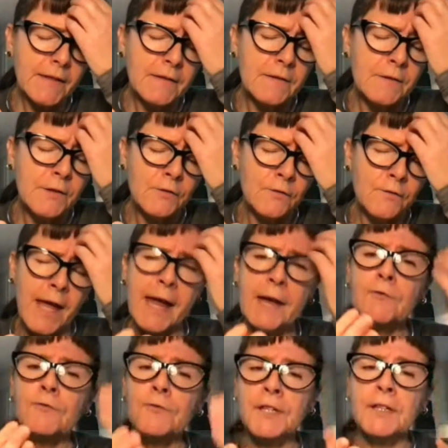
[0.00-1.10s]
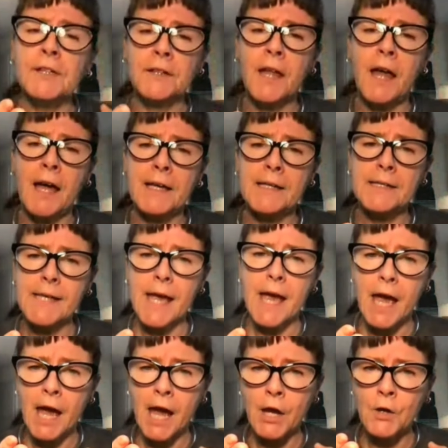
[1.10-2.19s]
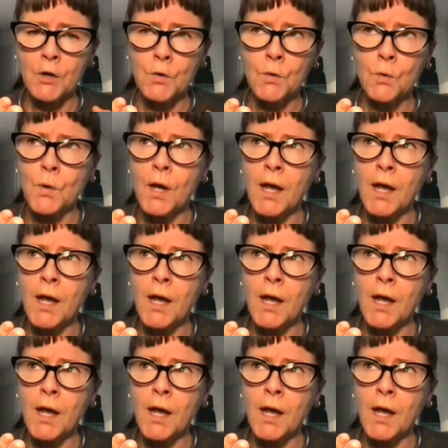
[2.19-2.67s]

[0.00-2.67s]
you then realise how